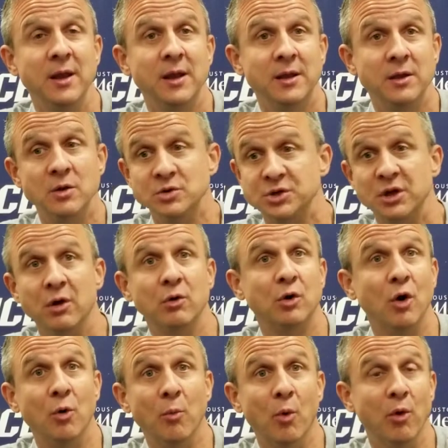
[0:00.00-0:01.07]
You usually don't
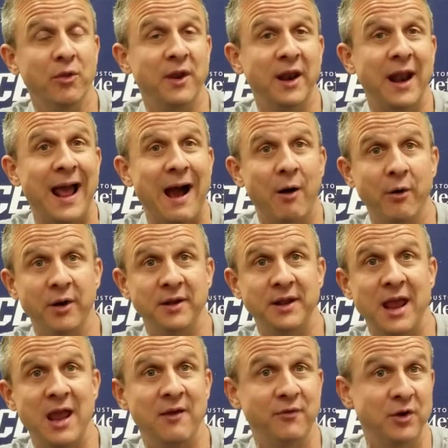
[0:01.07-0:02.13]
go more than an hour a
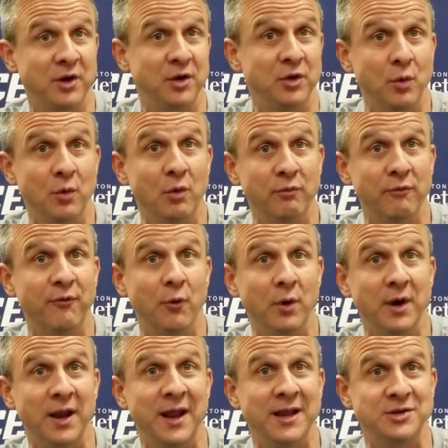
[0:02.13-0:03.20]
day if you're going to do it over 4
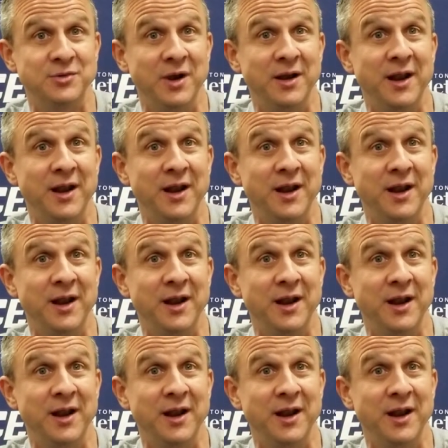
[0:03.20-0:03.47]
days, right?